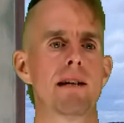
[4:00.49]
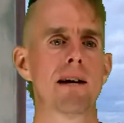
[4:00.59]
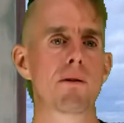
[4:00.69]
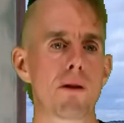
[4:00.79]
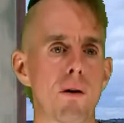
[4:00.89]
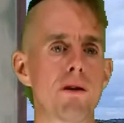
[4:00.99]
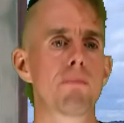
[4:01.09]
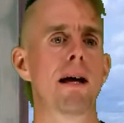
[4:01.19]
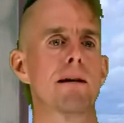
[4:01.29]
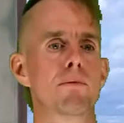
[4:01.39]
Now on
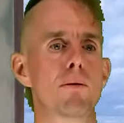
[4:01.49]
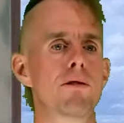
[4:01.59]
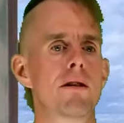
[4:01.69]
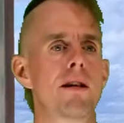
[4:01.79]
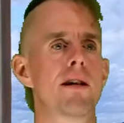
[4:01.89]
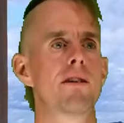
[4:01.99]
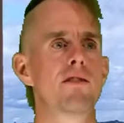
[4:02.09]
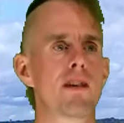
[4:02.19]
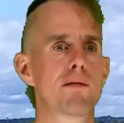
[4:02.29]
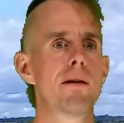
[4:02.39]
the blackboard,
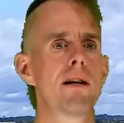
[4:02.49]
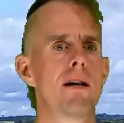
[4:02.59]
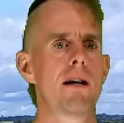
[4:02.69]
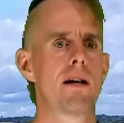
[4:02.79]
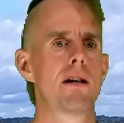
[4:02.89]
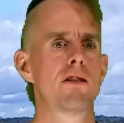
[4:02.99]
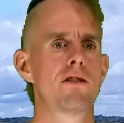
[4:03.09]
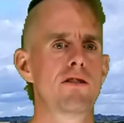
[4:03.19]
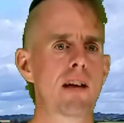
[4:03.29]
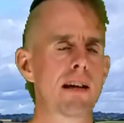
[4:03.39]
sigma,
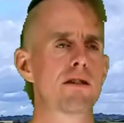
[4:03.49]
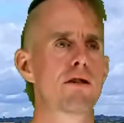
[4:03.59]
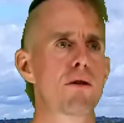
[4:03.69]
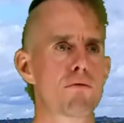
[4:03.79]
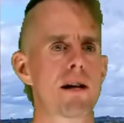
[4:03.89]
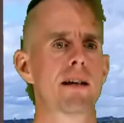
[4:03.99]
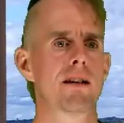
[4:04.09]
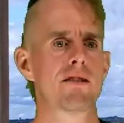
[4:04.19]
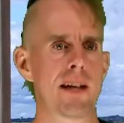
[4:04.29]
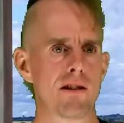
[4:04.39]
second
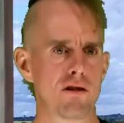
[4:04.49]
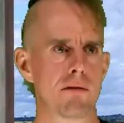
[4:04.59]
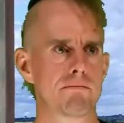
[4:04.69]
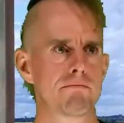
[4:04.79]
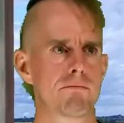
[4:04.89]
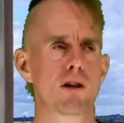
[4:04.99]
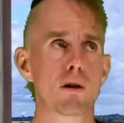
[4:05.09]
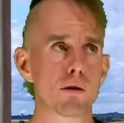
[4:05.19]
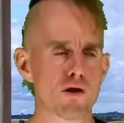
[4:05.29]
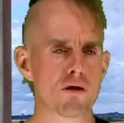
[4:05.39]
rank tensor,
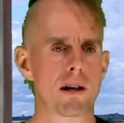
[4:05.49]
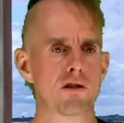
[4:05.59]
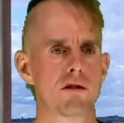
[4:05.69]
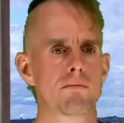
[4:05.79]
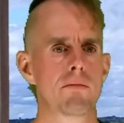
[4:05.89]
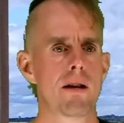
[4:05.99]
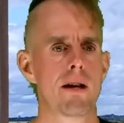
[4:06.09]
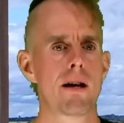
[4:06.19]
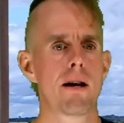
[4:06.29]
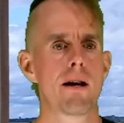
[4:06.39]
total stress.
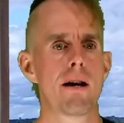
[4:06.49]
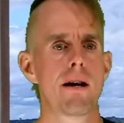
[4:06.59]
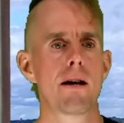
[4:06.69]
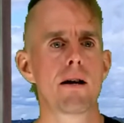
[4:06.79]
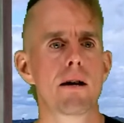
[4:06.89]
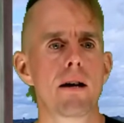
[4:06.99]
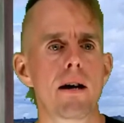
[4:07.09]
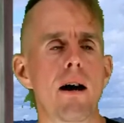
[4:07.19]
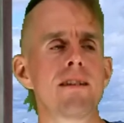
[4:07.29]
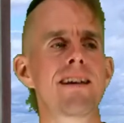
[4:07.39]

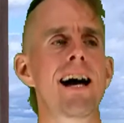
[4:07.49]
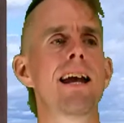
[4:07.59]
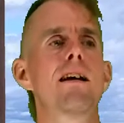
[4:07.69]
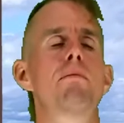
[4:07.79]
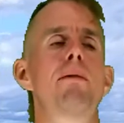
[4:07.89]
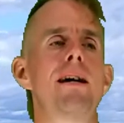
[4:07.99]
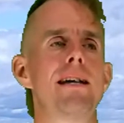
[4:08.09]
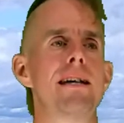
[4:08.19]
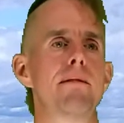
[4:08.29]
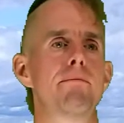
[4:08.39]
Italic
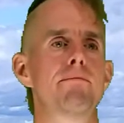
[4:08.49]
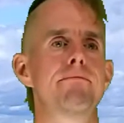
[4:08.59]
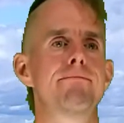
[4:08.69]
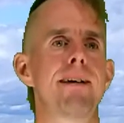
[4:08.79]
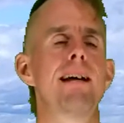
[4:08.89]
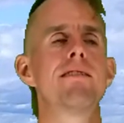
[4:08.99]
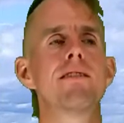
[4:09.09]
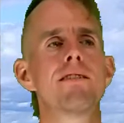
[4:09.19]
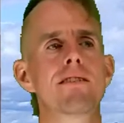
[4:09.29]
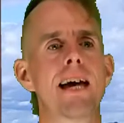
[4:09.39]
P, it's
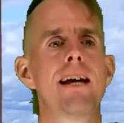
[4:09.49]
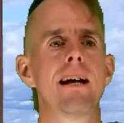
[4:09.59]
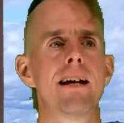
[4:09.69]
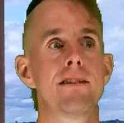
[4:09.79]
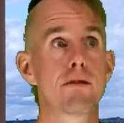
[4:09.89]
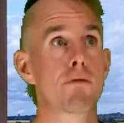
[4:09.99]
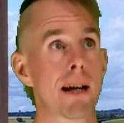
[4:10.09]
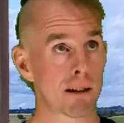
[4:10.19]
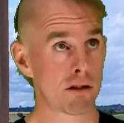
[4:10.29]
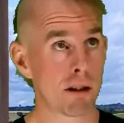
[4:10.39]
a scalar, it's a
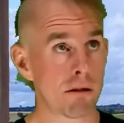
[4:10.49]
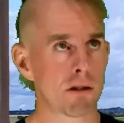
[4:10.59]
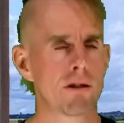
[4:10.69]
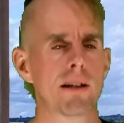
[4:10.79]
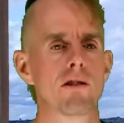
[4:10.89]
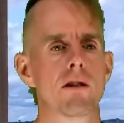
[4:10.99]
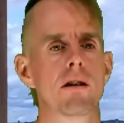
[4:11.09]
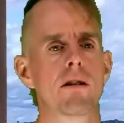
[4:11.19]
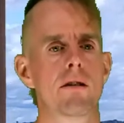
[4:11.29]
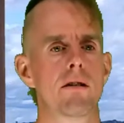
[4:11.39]
rank zero tensor.